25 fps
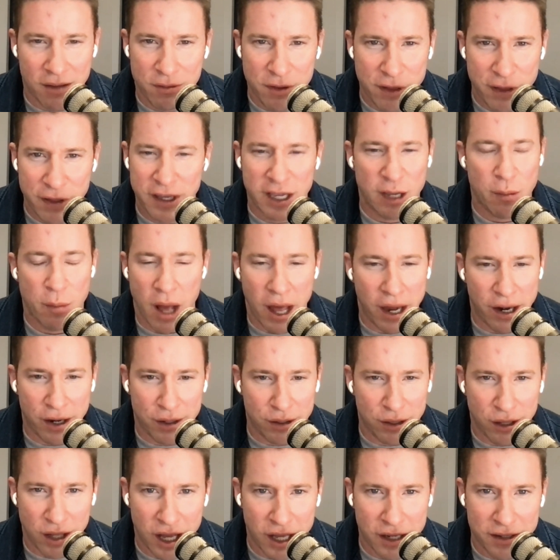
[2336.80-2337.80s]
think about it
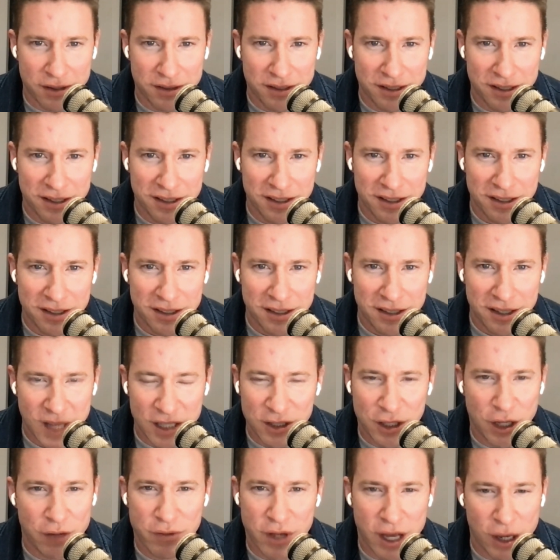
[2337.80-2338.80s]
a lot. I
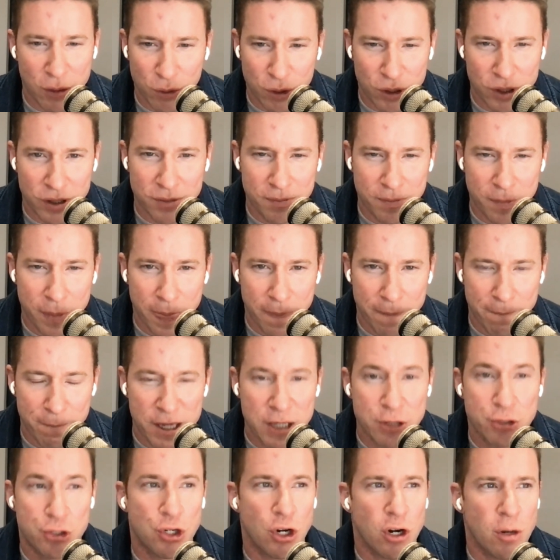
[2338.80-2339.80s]
love that word.
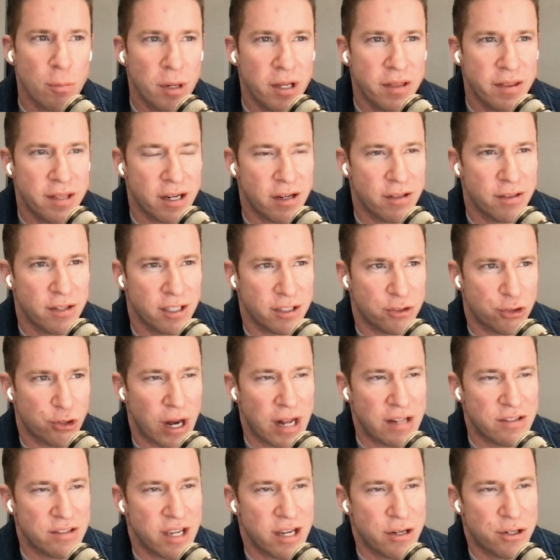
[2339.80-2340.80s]
In German, the
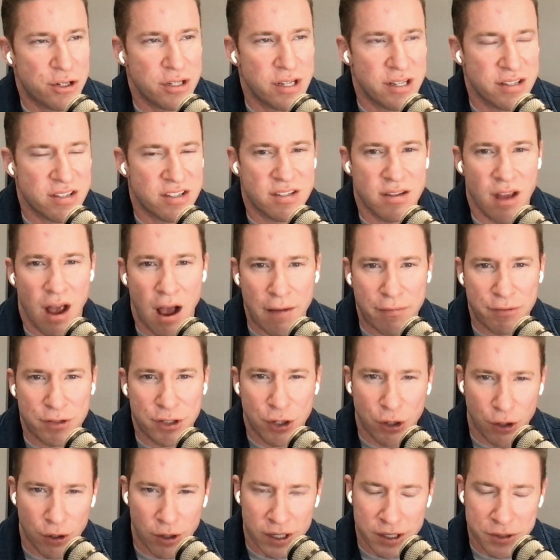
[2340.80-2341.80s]
translation is soft
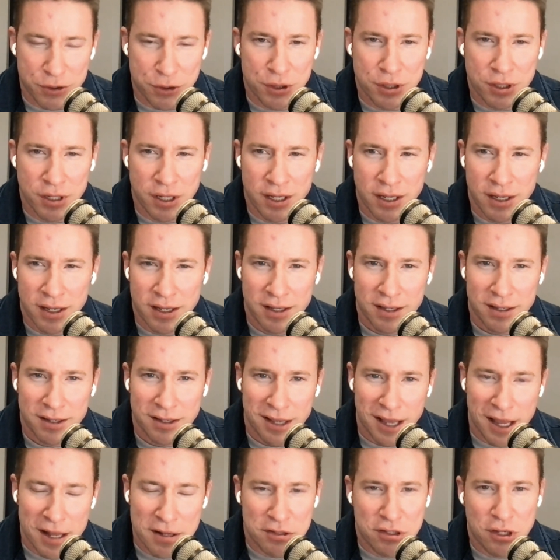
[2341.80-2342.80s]
courage.
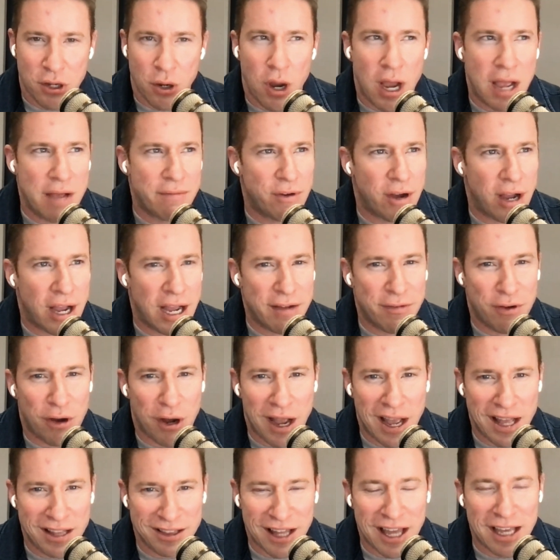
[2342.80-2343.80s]
And so
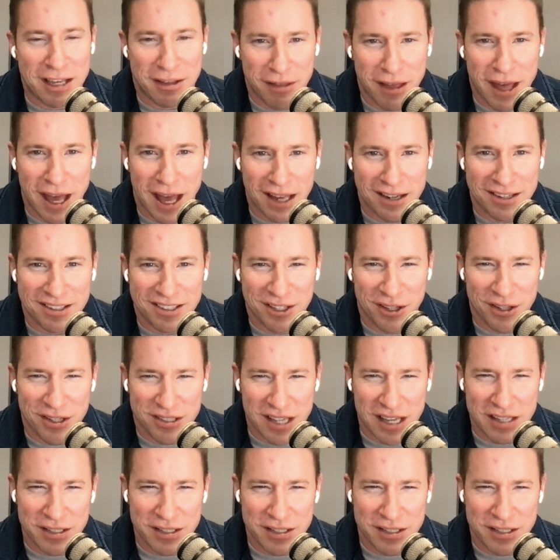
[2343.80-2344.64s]
I like that, you know, this